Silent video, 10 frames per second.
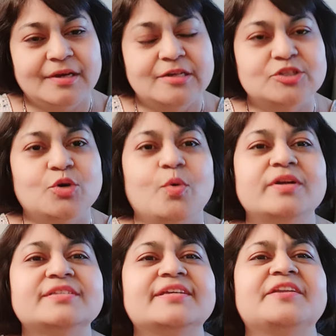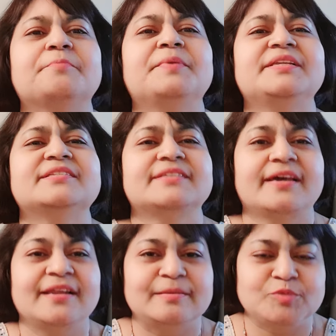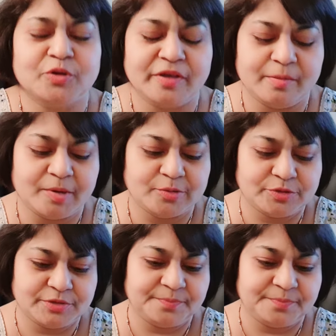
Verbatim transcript: So what is that repeated cycle I'm talking about?